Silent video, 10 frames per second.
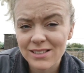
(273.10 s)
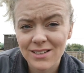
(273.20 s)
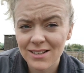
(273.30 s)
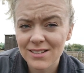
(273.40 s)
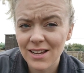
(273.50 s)
it's
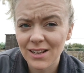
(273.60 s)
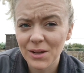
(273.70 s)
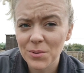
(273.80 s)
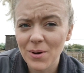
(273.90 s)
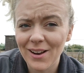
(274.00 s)
going to take a
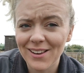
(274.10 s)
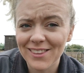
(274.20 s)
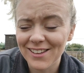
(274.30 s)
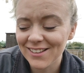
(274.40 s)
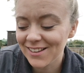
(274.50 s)
little while, I
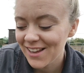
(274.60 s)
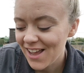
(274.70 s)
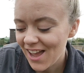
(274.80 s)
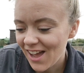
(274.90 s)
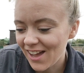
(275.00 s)
think.
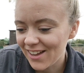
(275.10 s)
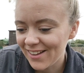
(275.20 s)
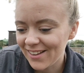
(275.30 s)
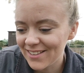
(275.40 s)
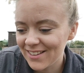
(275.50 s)

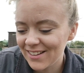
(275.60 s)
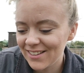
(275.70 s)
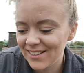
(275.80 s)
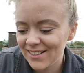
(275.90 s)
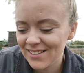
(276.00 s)
I'm going
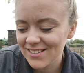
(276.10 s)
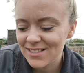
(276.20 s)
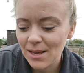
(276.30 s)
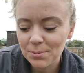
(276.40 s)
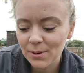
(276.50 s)
to
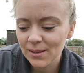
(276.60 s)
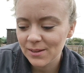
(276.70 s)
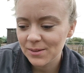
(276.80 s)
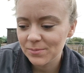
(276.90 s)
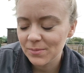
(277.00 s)
separate
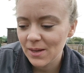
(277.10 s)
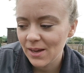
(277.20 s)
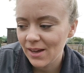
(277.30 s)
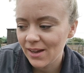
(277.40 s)
them,